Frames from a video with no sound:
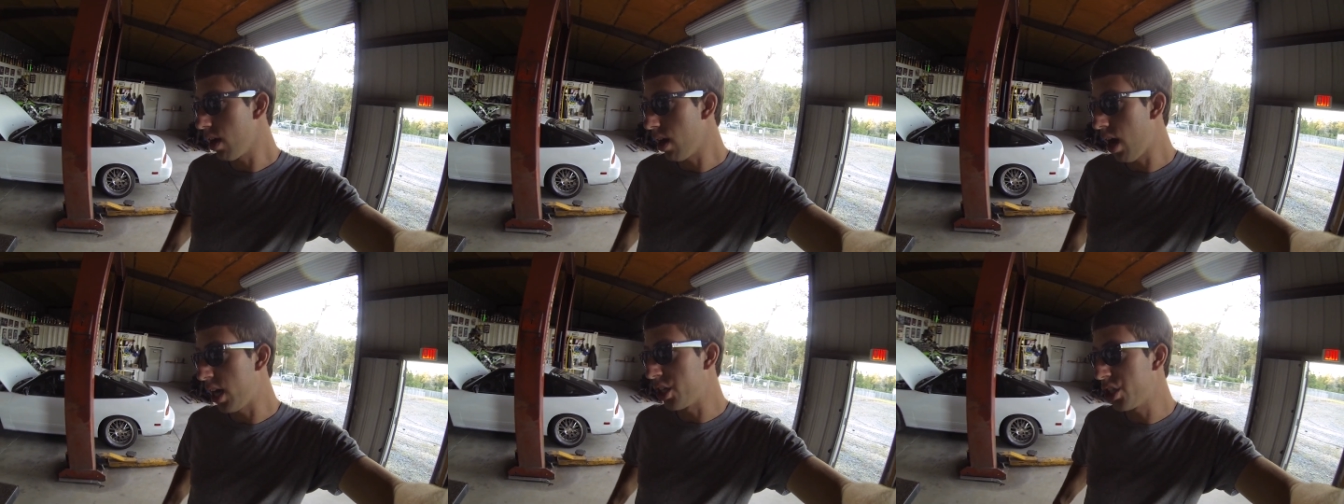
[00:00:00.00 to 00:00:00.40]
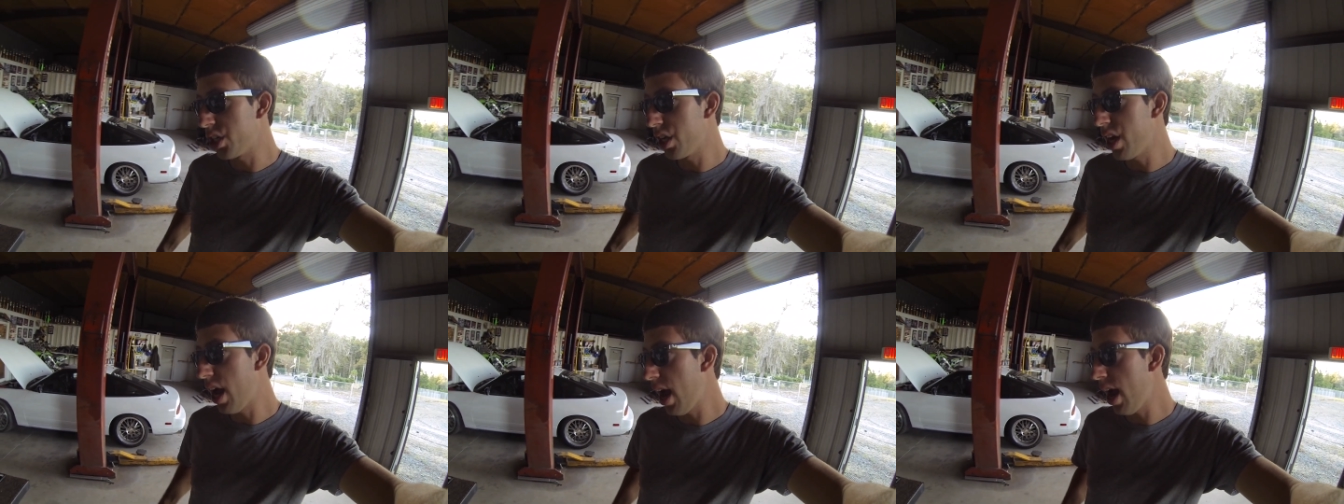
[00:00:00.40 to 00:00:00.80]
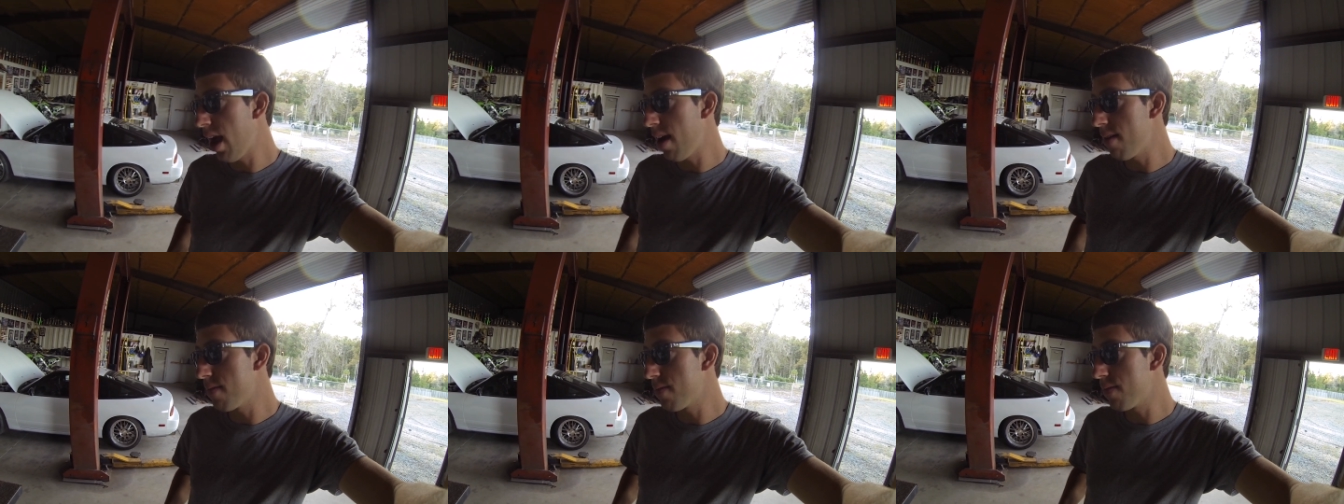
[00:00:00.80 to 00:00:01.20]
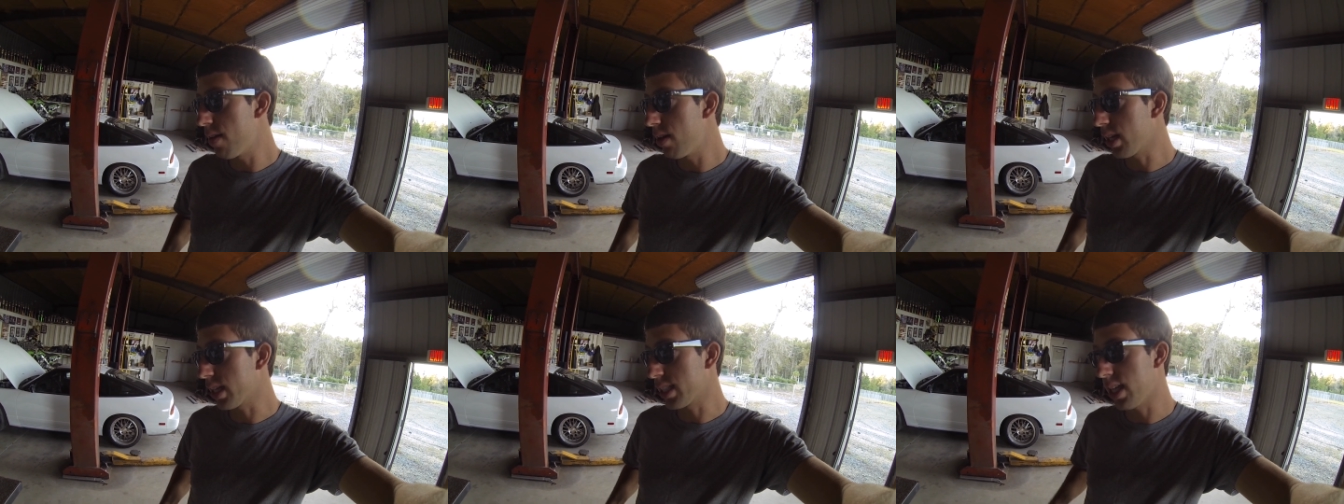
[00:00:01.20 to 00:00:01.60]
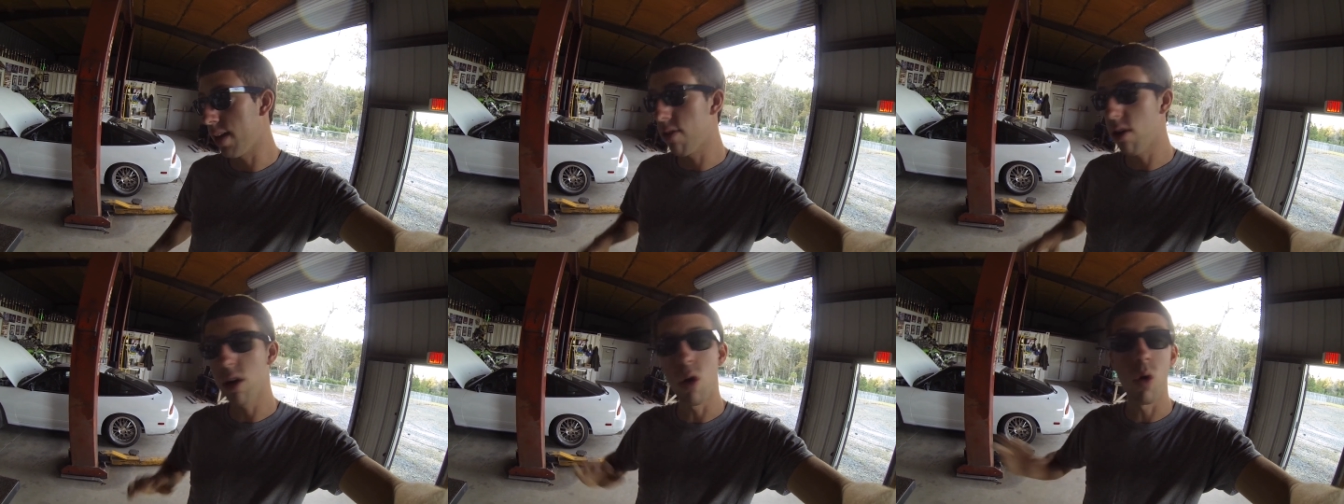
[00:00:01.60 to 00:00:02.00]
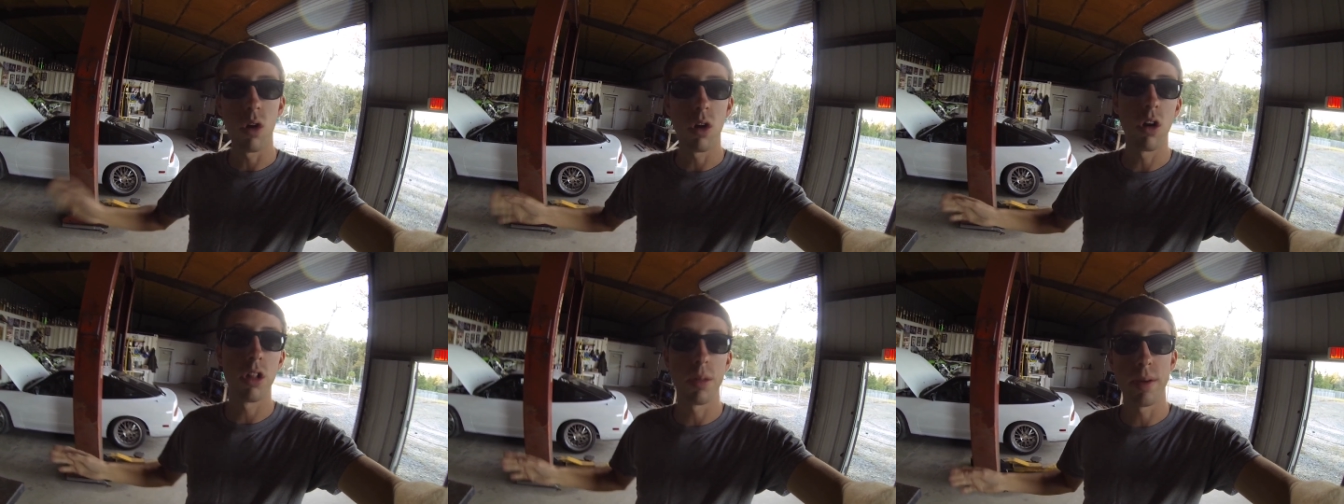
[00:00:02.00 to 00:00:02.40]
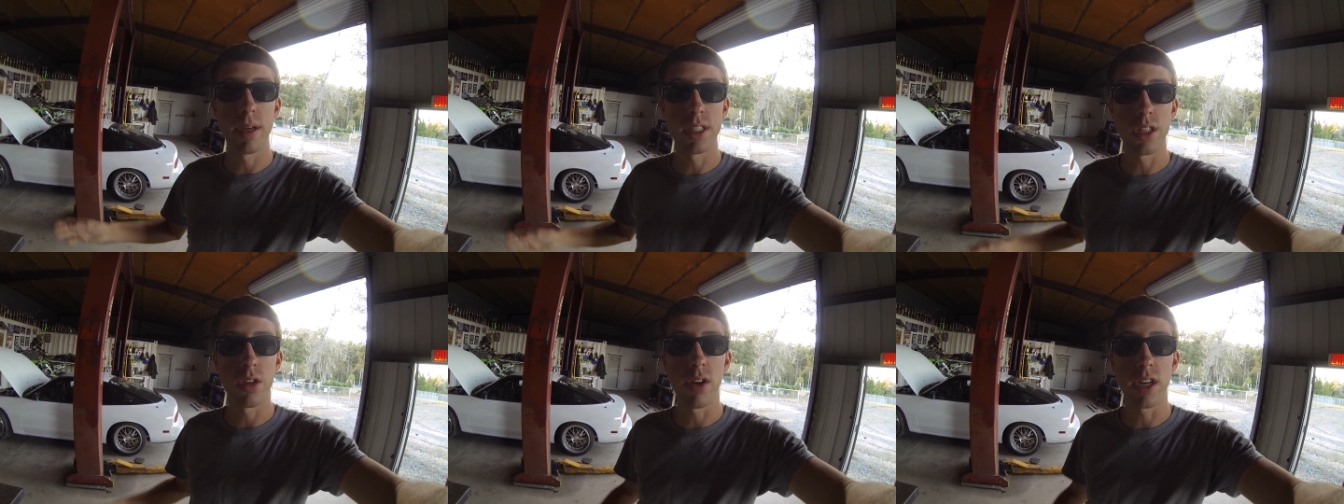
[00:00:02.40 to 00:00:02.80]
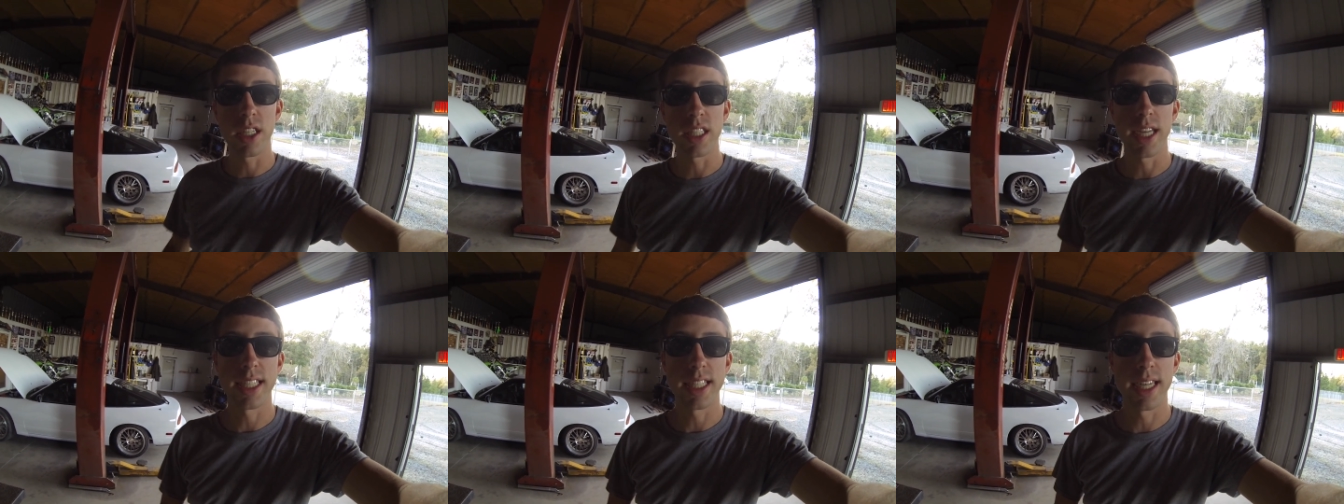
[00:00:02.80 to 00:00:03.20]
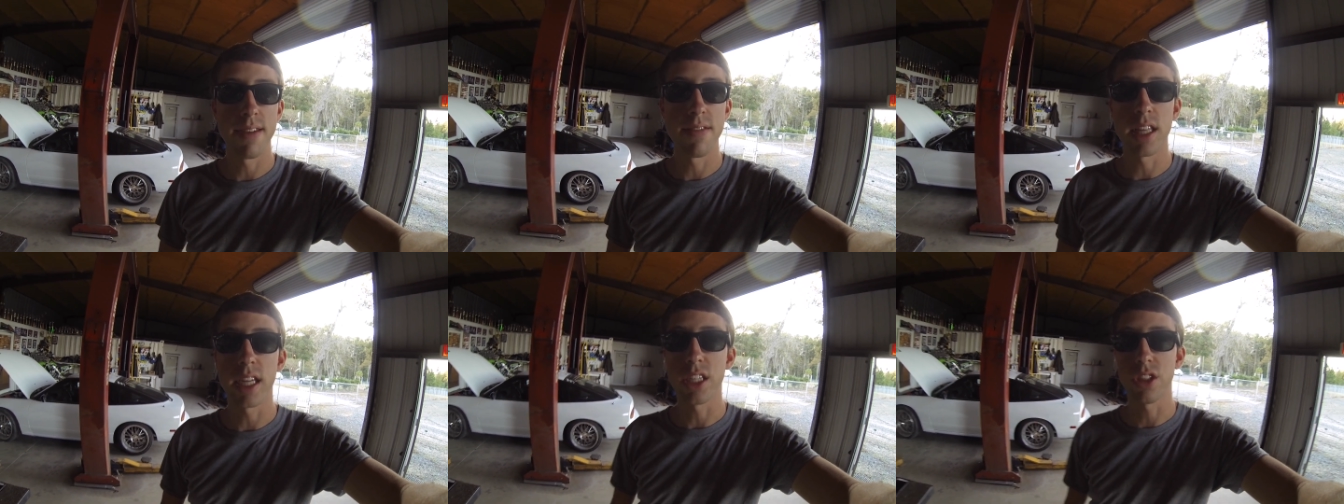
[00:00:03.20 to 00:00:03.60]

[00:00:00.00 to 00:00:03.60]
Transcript: I should have, like I said, I've already ordered all the piston ring sets and everything,